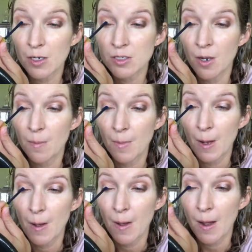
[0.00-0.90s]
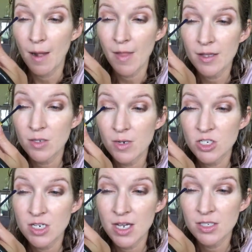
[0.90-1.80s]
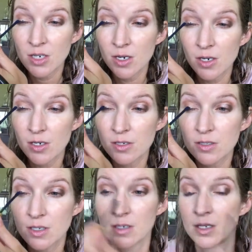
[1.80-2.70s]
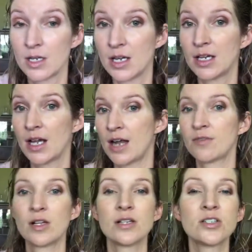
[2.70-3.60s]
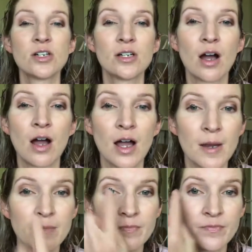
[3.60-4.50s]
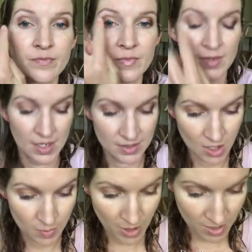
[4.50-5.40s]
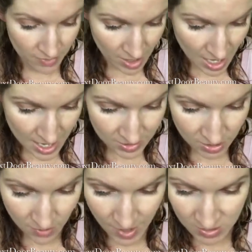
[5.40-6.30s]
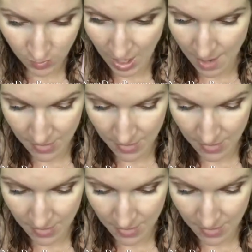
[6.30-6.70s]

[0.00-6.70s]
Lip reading: So I like the way she has hers kind of clustered on that center part of her eye, so that's what I'm going to